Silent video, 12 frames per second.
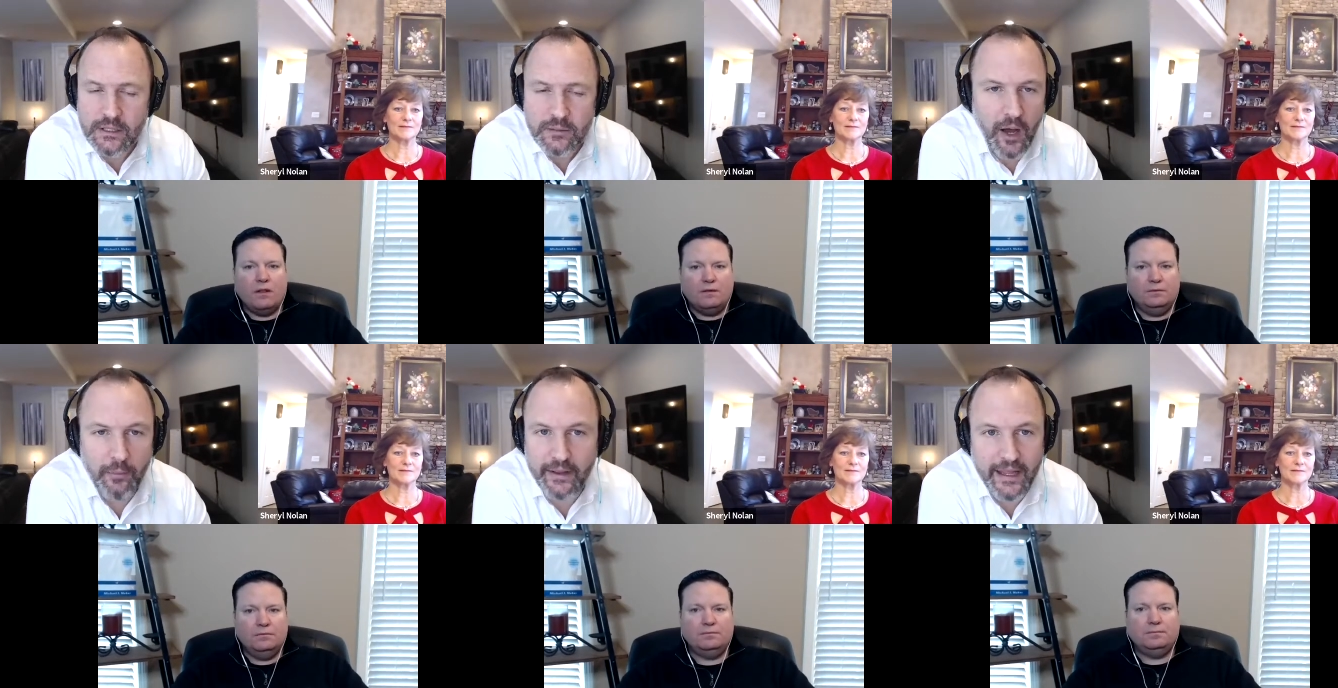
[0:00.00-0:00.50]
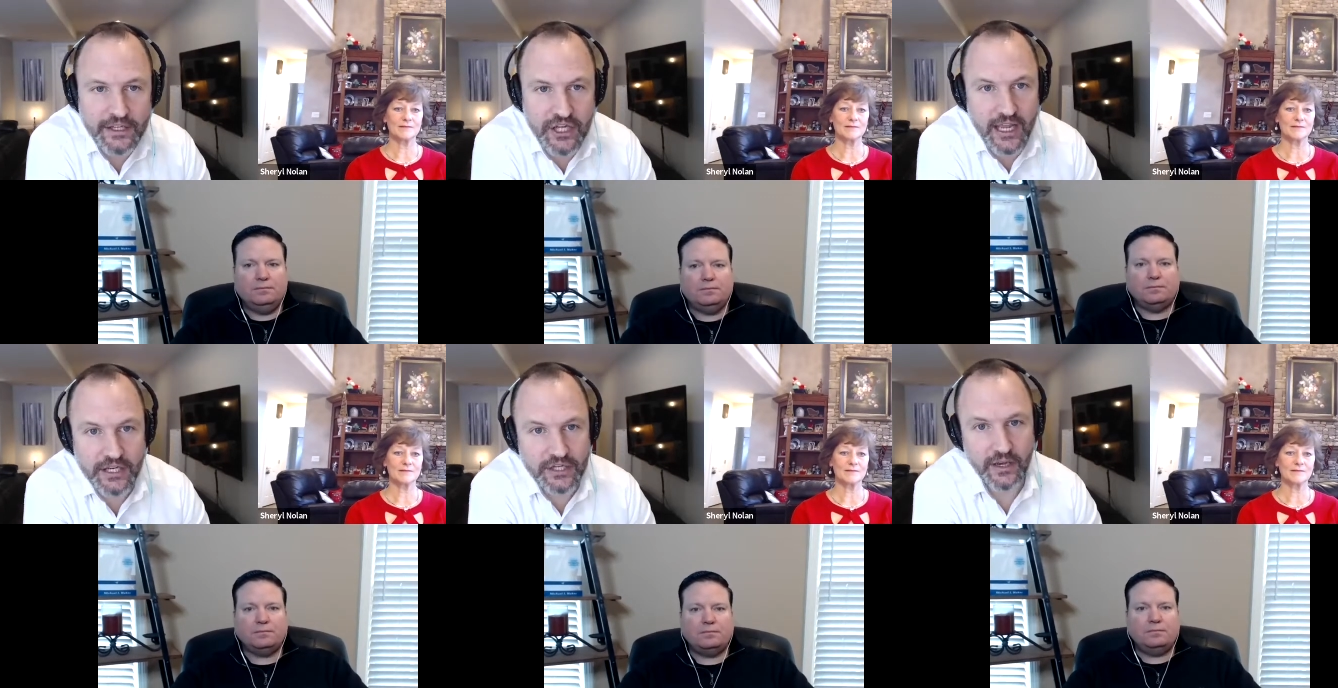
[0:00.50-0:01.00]
Speaker 1: public
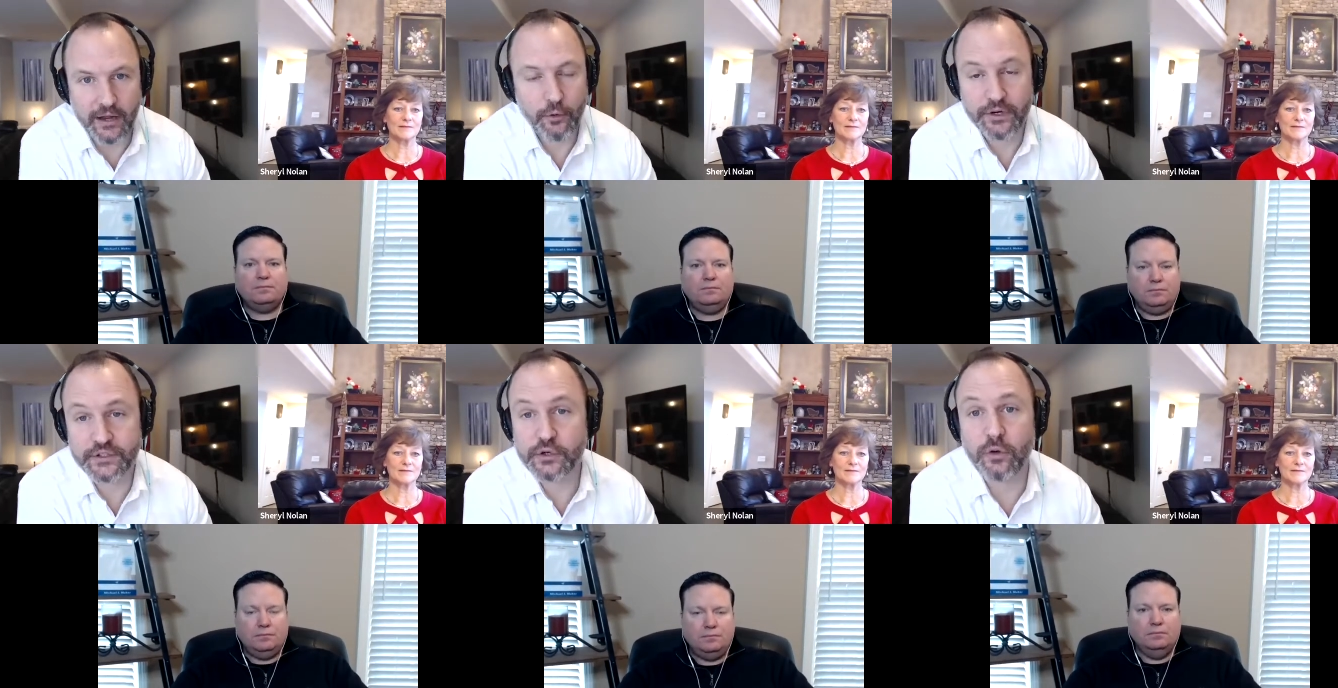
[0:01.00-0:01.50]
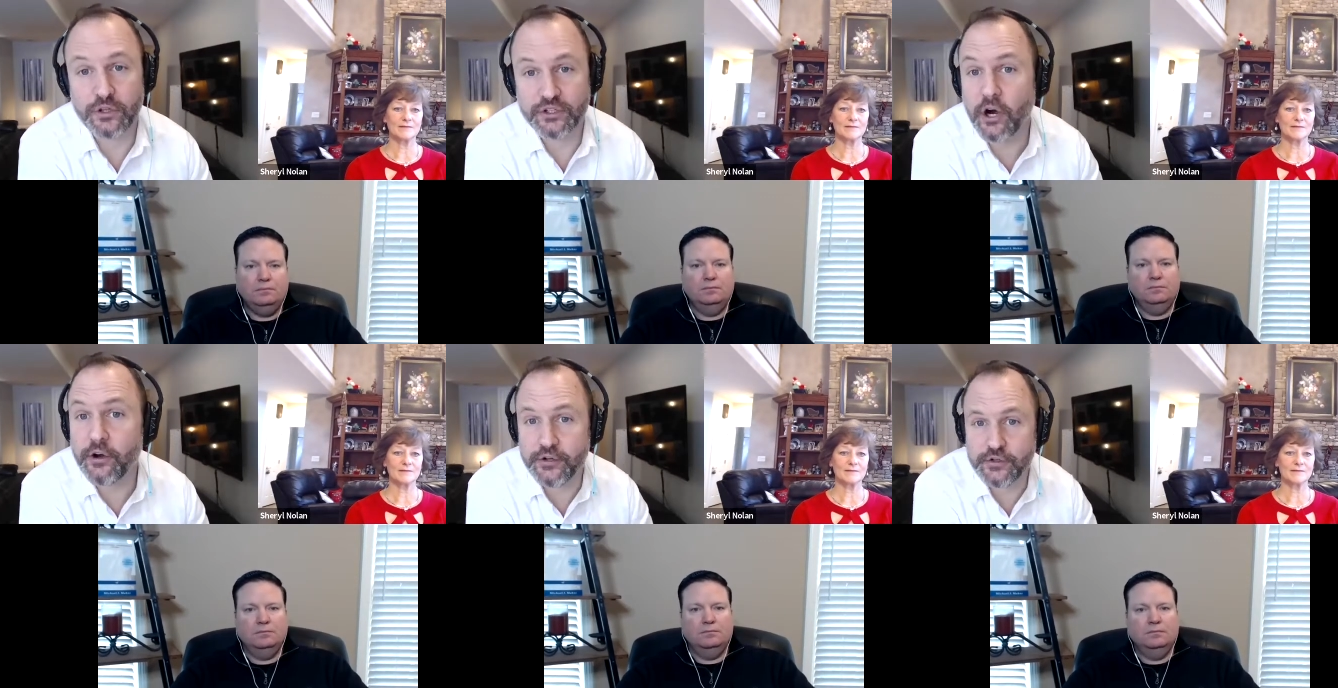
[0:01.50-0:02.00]
education like or a school, a
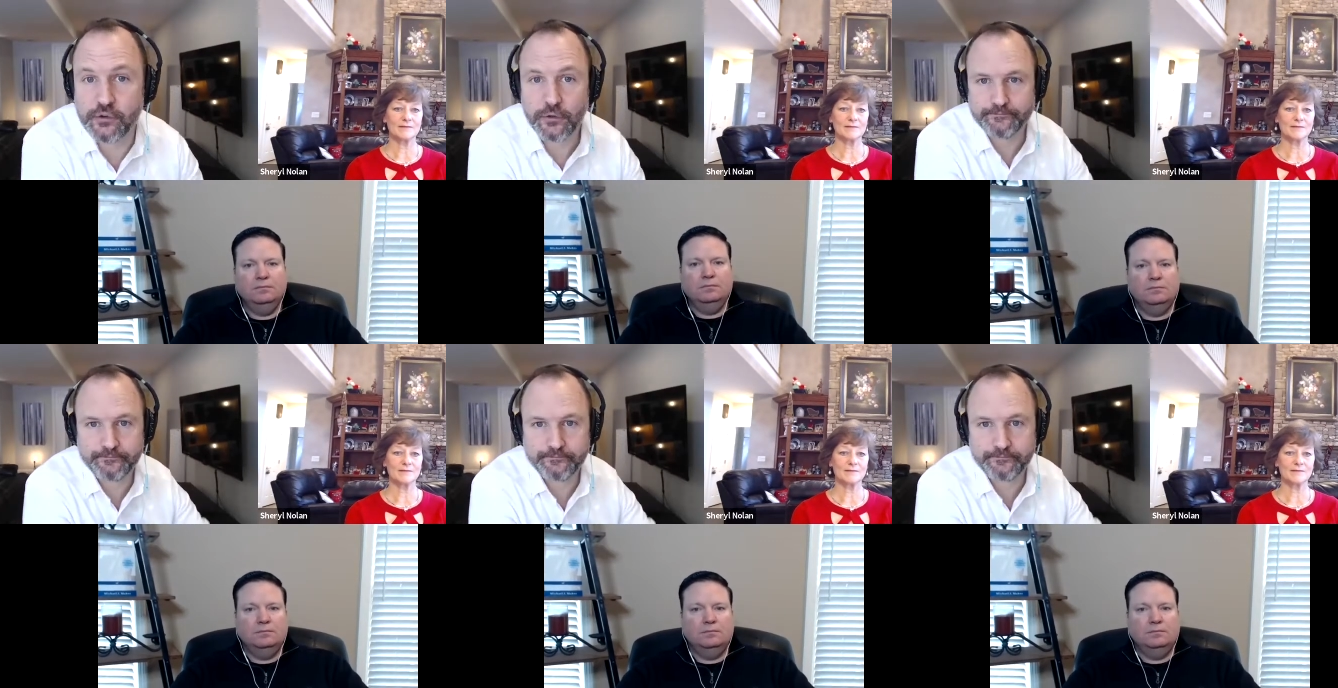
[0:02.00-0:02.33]
charter school,